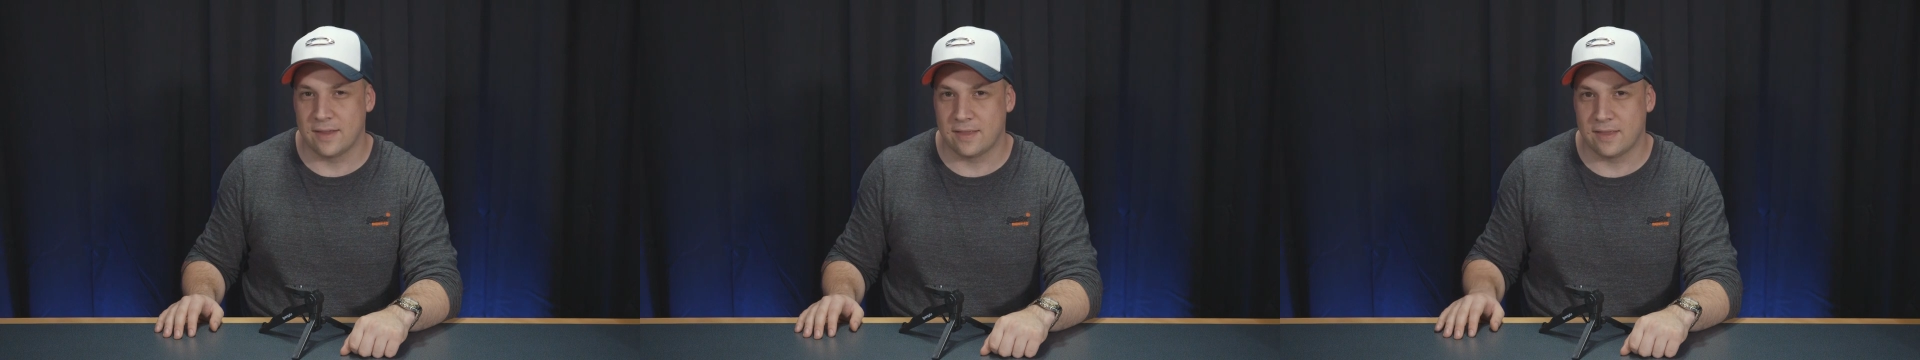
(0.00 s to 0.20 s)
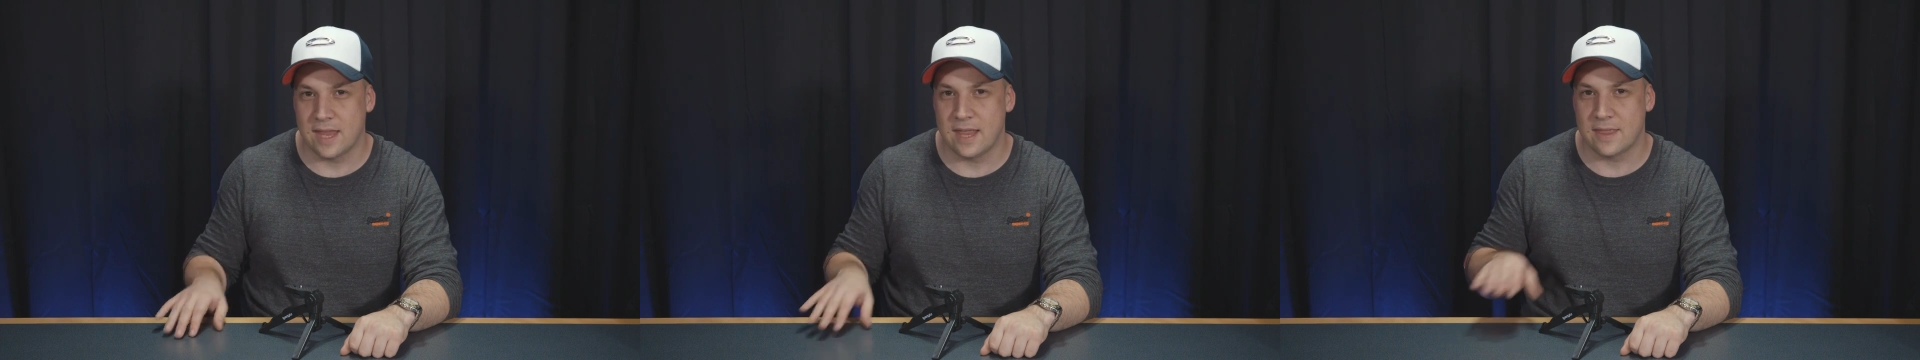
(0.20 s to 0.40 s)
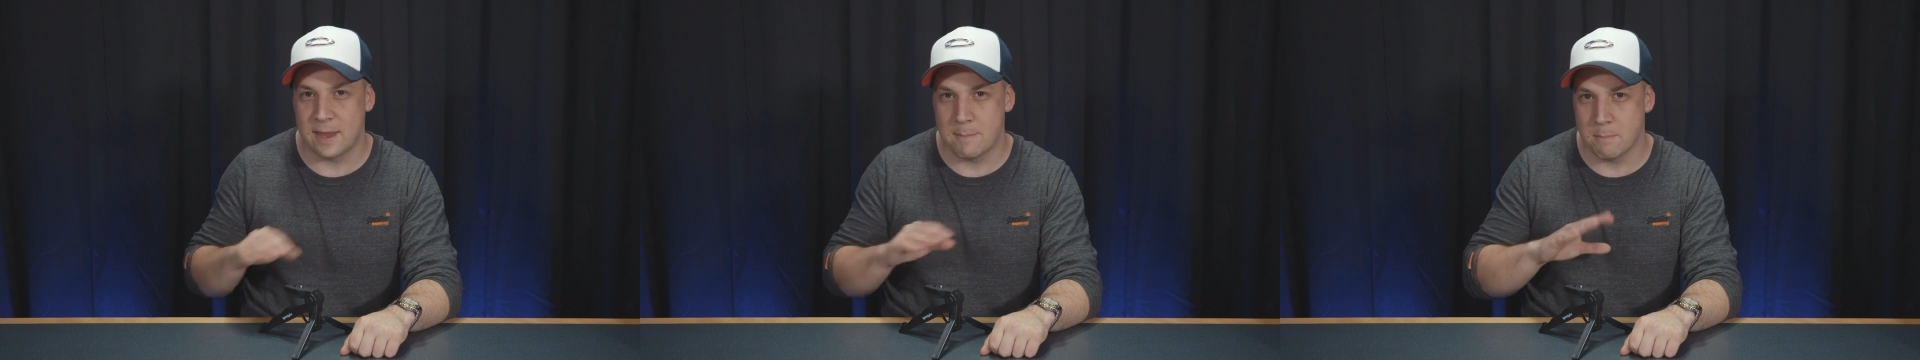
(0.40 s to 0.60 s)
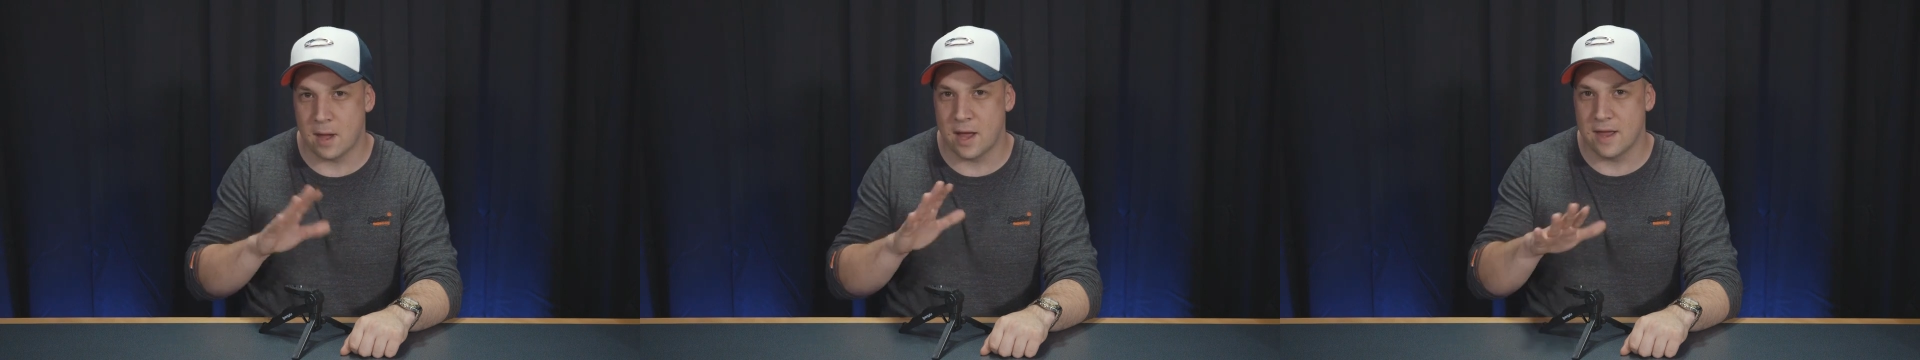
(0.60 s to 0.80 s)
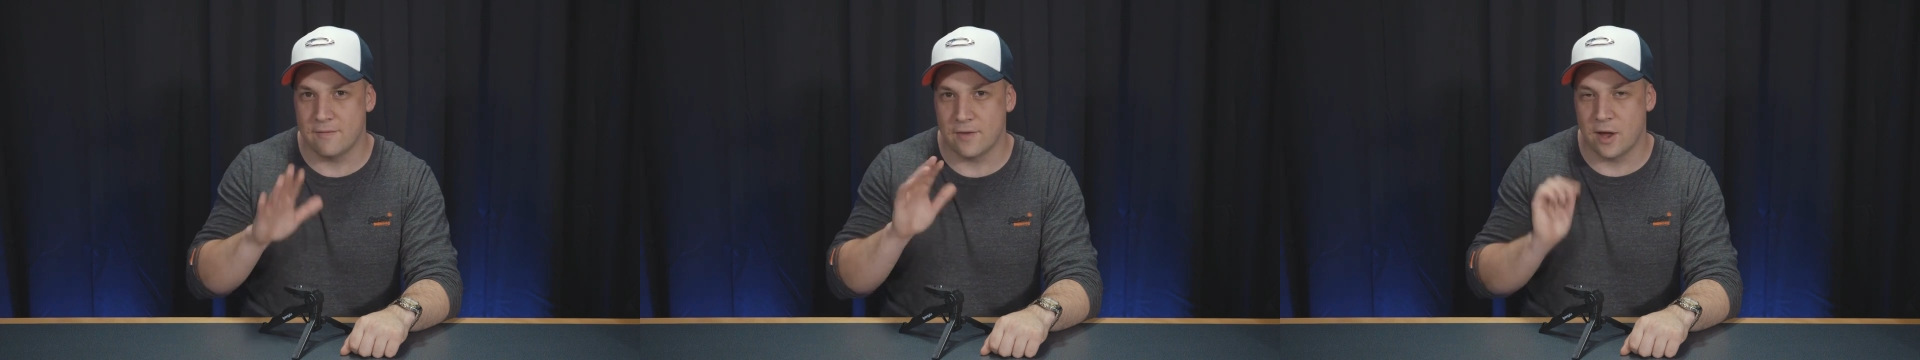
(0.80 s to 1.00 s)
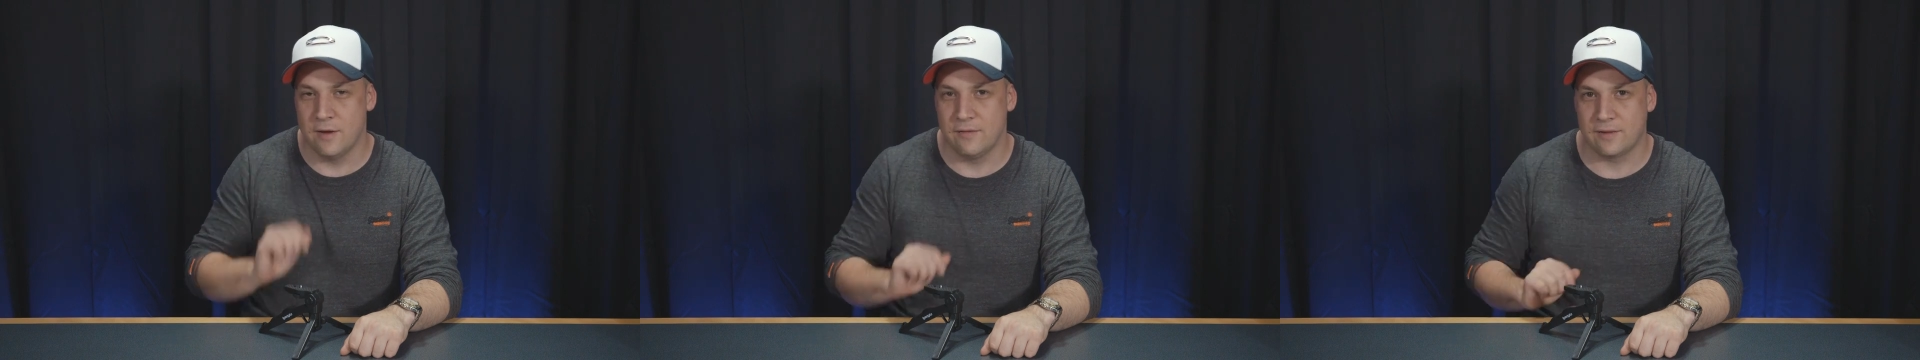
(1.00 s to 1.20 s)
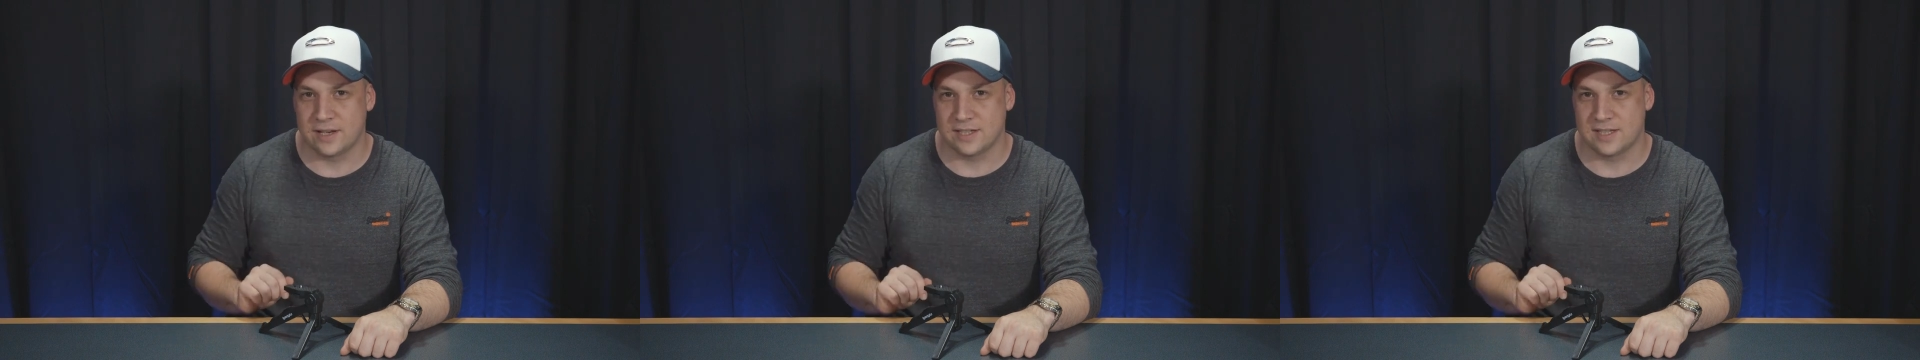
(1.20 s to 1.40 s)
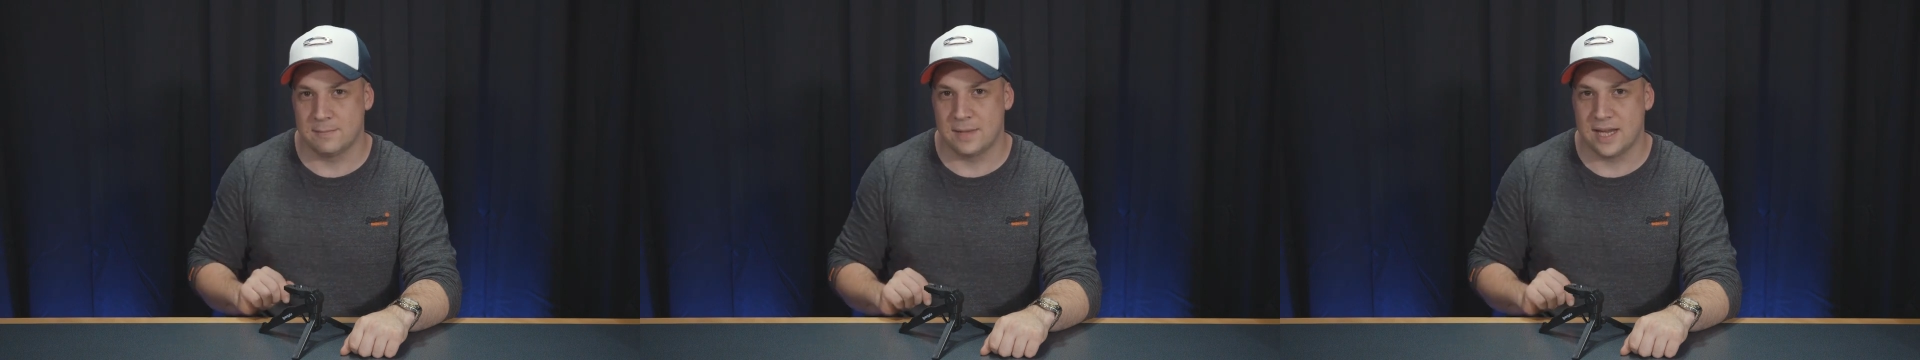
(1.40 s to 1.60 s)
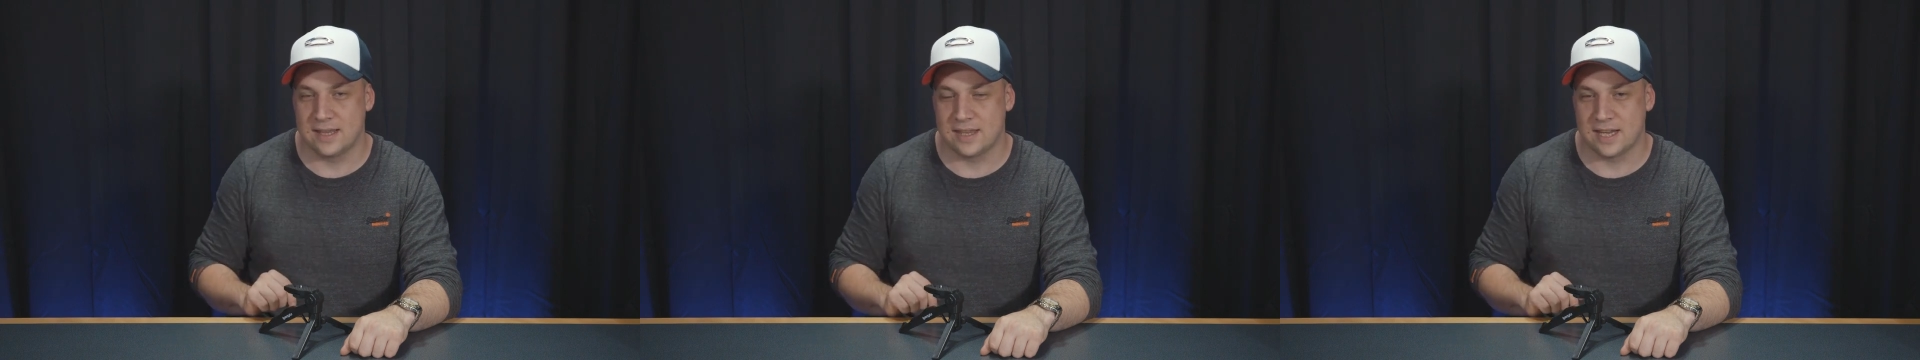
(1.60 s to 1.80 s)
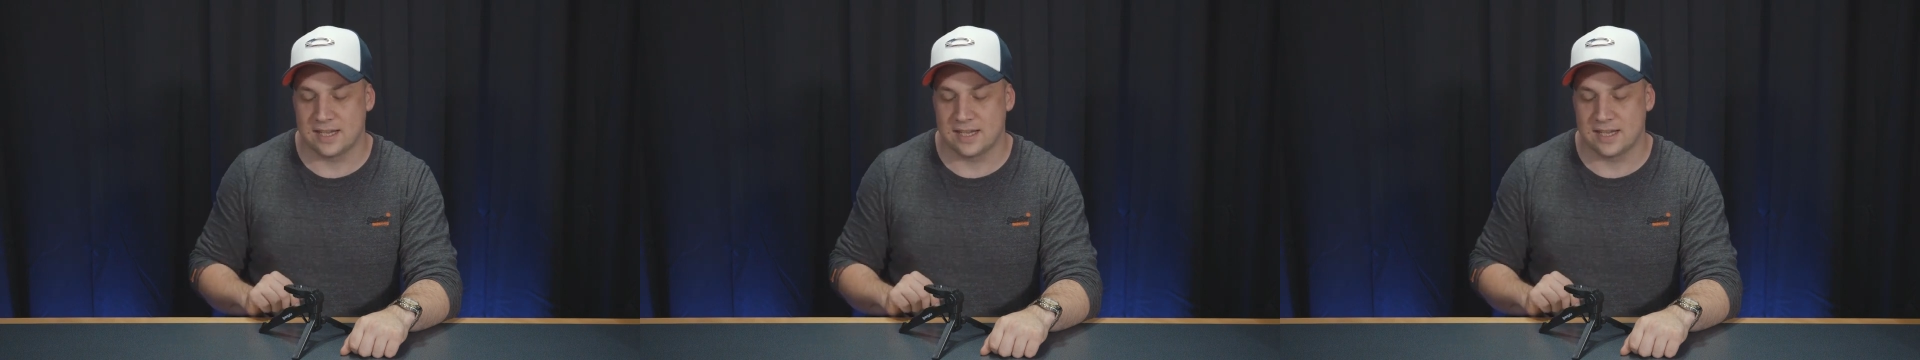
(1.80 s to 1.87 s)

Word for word: I think they might have overestimated